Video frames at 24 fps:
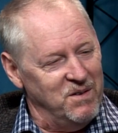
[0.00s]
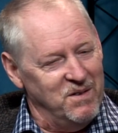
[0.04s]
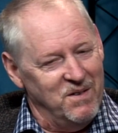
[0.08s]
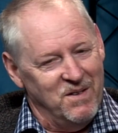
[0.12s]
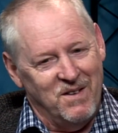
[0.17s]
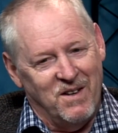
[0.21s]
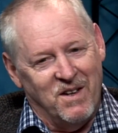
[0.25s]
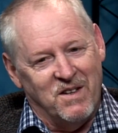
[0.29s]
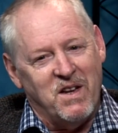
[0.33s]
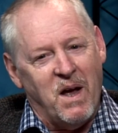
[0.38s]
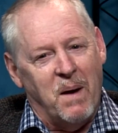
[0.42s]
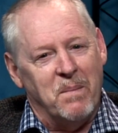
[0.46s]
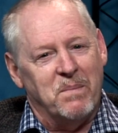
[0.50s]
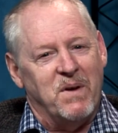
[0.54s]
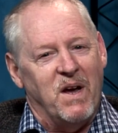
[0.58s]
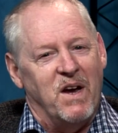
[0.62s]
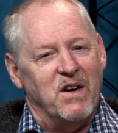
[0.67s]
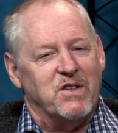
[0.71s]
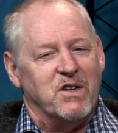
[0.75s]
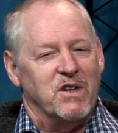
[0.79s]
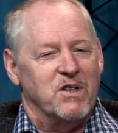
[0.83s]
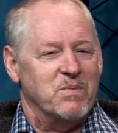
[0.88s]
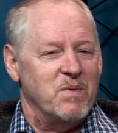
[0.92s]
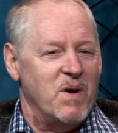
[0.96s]
the
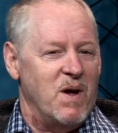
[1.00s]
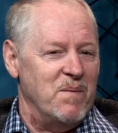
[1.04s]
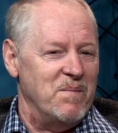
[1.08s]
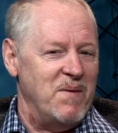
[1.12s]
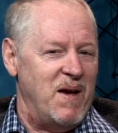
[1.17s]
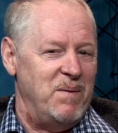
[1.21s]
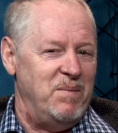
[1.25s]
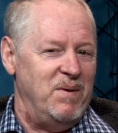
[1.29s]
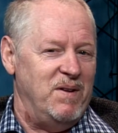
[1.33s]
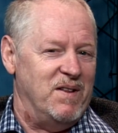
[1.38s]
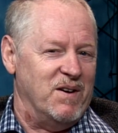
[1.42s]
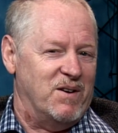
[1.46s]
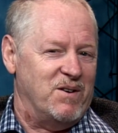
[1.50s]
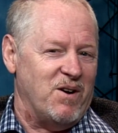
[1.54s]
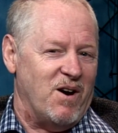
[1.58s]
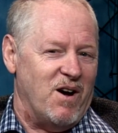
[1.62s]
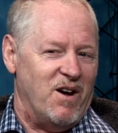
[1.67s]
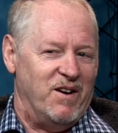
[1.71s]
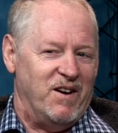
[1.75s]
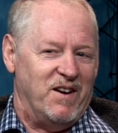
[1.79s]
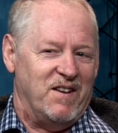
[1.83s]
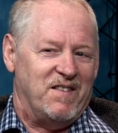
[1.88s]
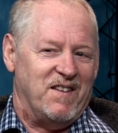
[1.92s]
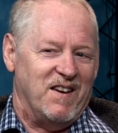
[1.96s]
temptation is, well, maybe the
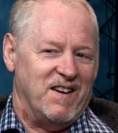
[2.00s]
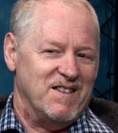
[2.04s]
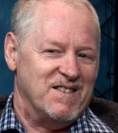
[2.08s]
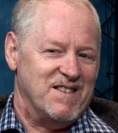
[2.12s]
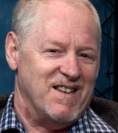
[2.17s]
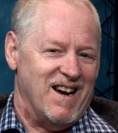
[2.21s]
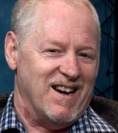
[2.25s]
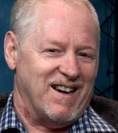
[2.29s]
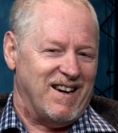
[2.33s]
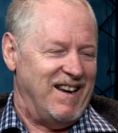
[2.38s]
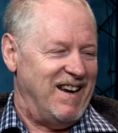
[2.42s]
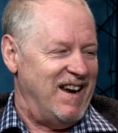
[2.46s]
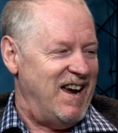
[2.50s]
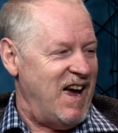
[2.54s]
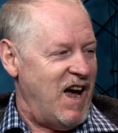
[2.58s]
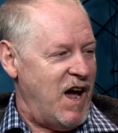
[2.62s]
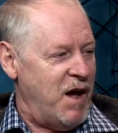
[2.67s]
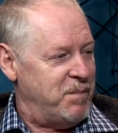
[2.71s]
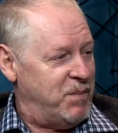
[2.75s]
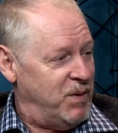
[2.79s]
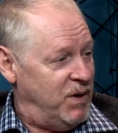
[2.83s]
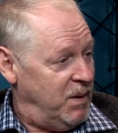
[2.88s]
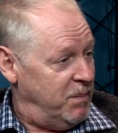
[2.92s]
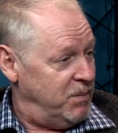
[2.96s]
calling thing's not going to
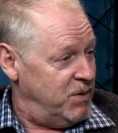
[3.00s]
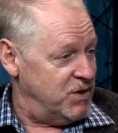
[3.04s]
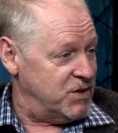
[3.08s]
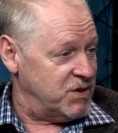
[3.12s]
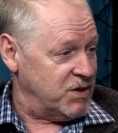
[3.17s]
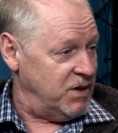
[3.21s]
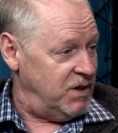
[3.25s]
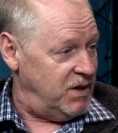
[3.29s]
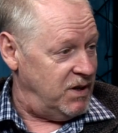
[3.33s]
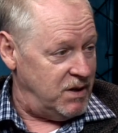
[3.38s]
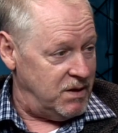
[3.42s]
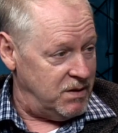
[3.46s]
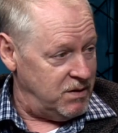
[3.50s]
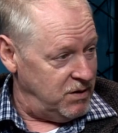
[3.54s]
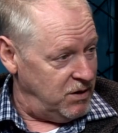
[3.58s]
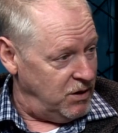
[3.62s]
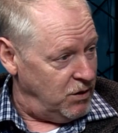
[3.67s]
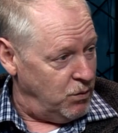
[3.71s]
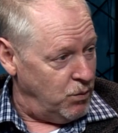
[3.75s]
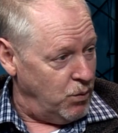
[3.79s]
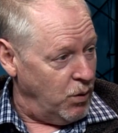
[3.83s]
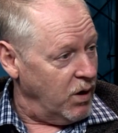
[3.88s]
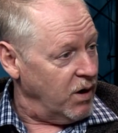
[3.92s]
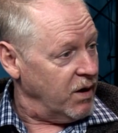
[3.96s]
happen. I'm just going to,
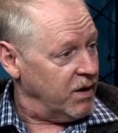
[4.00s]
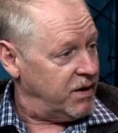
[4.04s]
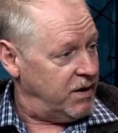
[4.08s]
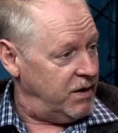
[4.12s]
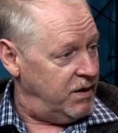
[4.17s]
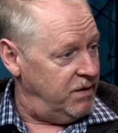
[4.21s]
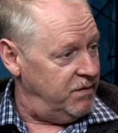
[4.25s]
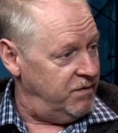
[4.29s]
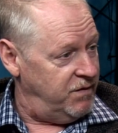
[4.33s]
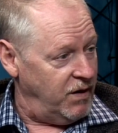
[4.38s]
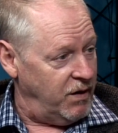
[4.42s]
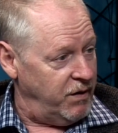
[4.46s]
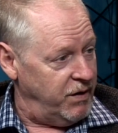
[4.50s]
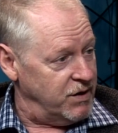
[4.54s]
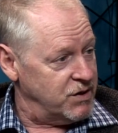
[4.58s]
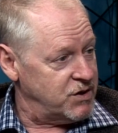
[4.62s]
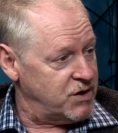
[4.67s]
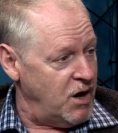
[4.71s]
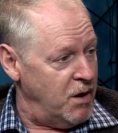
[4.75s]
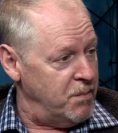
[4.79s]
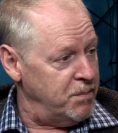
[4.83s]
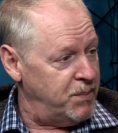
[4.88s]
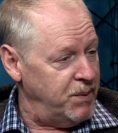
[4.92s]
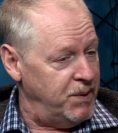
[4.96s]
work in various
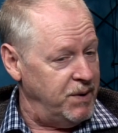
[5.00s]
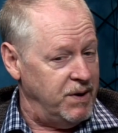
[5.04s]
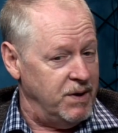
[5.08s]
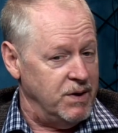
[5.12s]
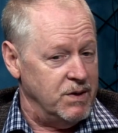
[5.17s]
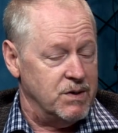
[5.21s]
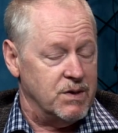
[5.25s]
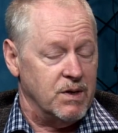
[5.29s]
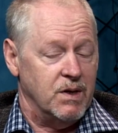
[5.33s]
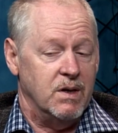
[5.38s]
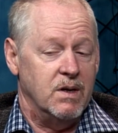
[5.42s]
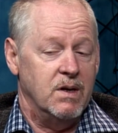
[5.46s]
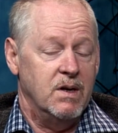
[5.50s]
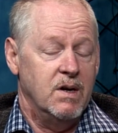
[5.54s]
companies and